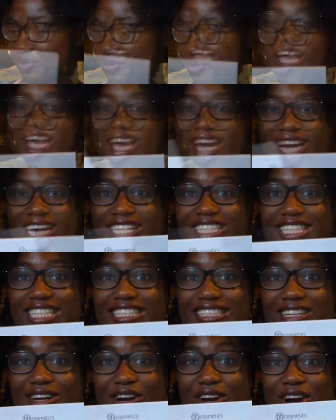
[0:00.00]
and
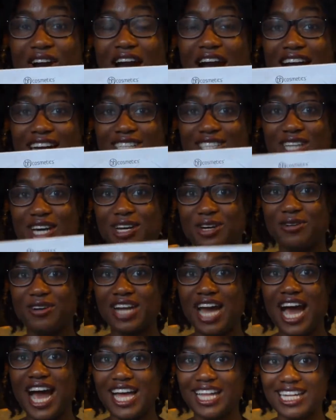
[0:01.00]
it's her eyeshadow and
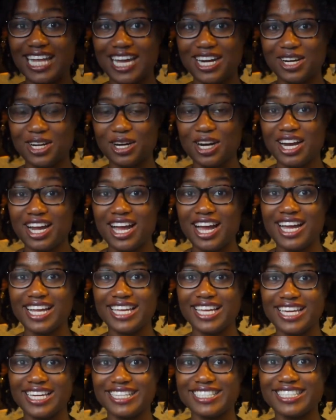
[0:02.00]
highlighter
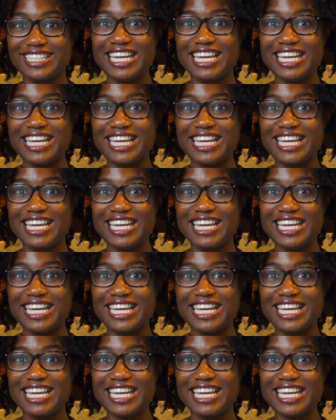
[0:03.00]
kit.